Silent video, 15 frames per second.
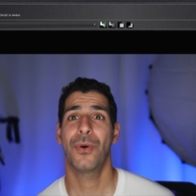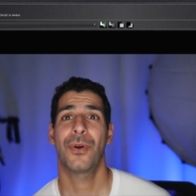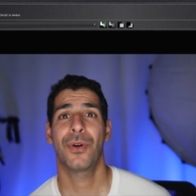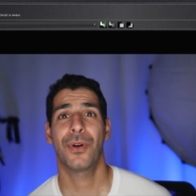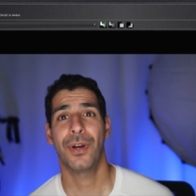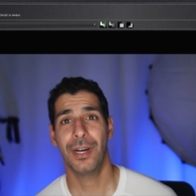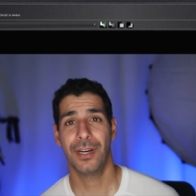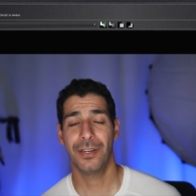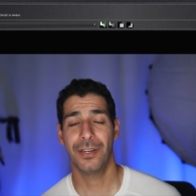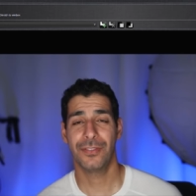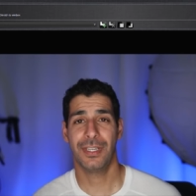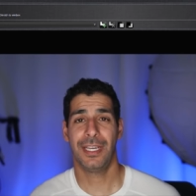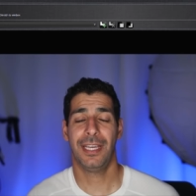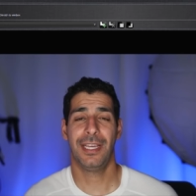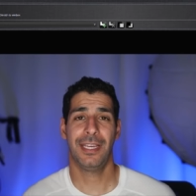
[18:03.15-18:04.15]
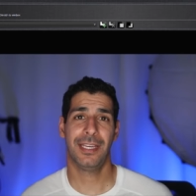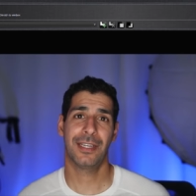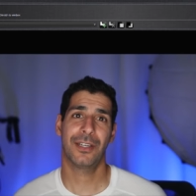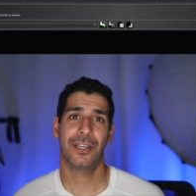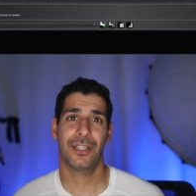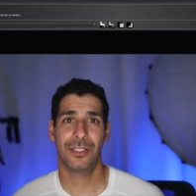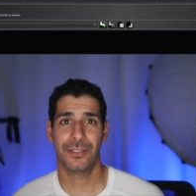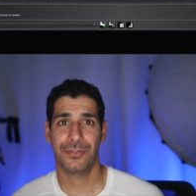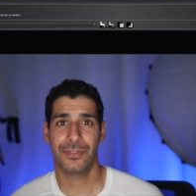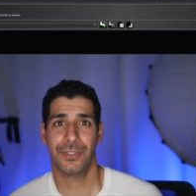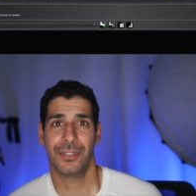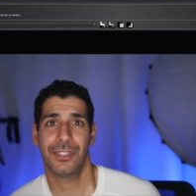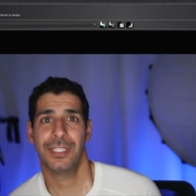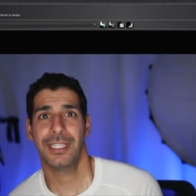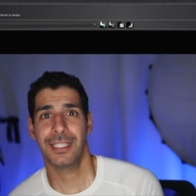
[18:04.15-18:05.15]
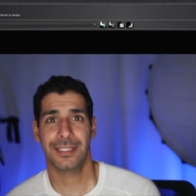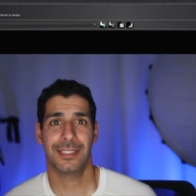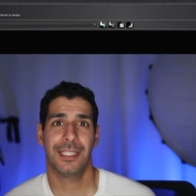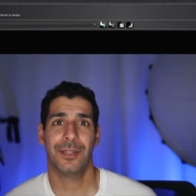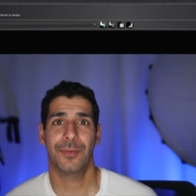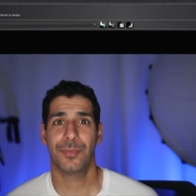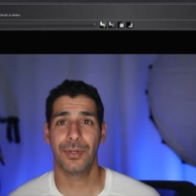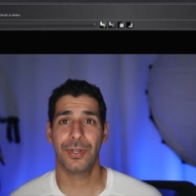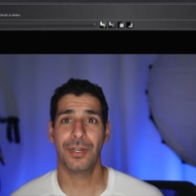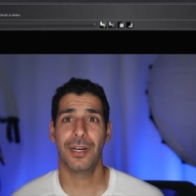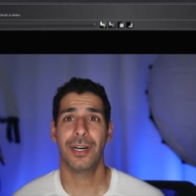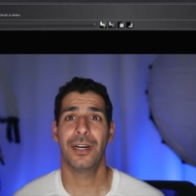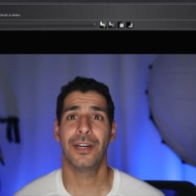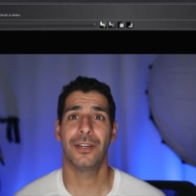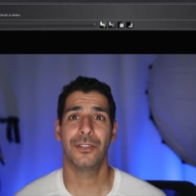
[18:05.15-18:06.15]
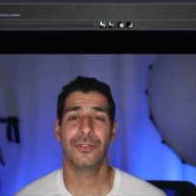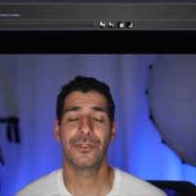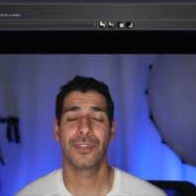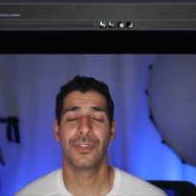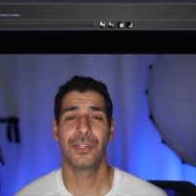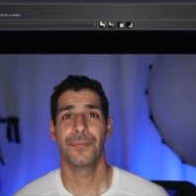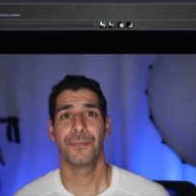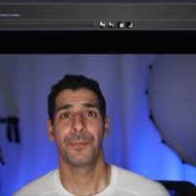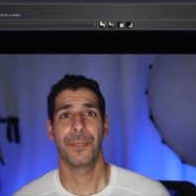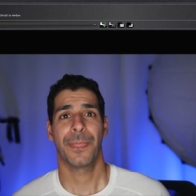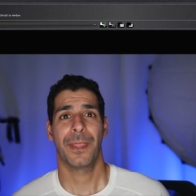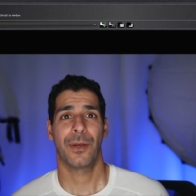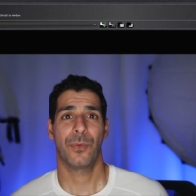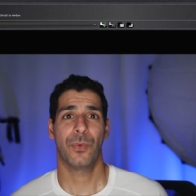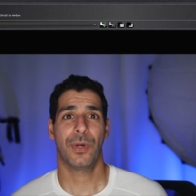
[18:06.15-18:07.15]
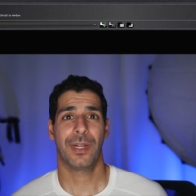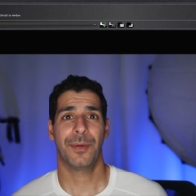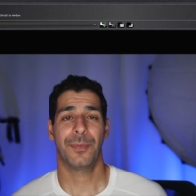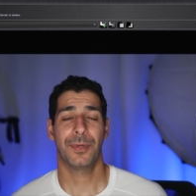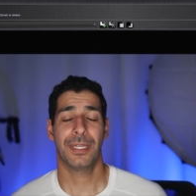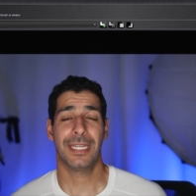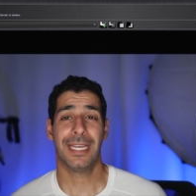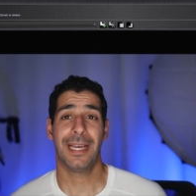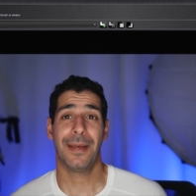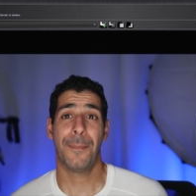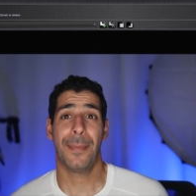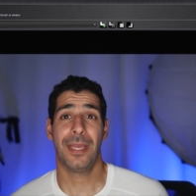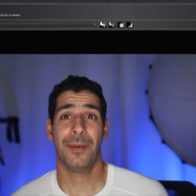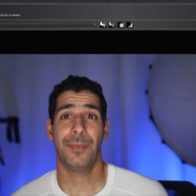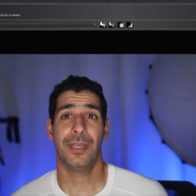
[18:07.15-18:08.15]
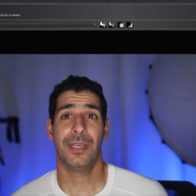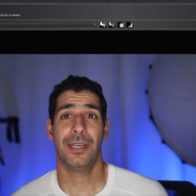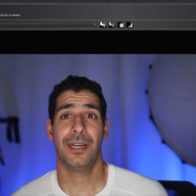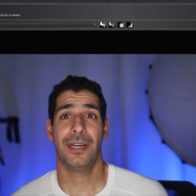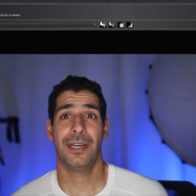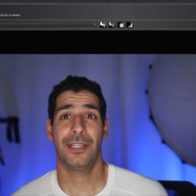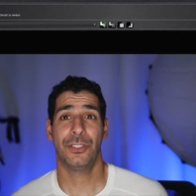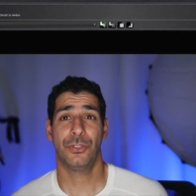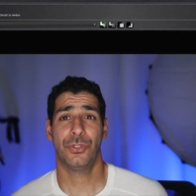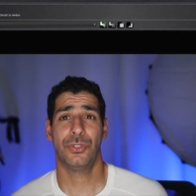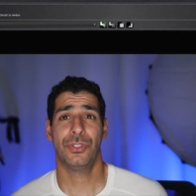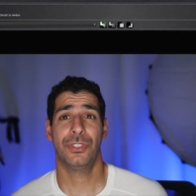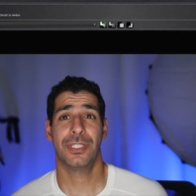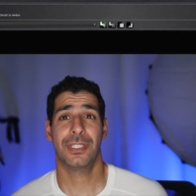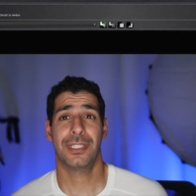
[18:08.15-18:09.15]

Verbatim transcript: We pretty much always had the ability to use paid software to get a clean signal to our streaming software. But